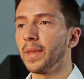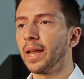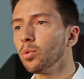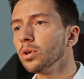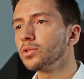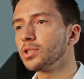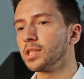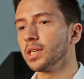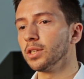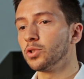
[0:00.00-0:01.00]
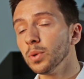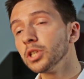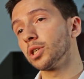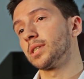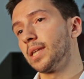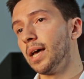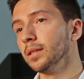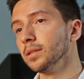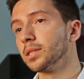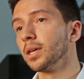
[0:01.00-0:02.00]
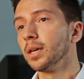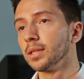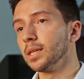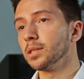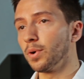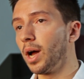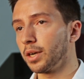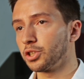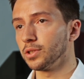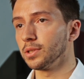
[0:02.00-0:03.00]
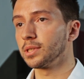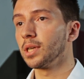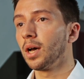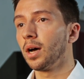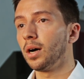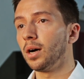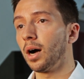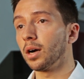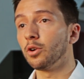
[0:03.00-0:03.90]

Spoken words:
and I want to see to which extent these reactions are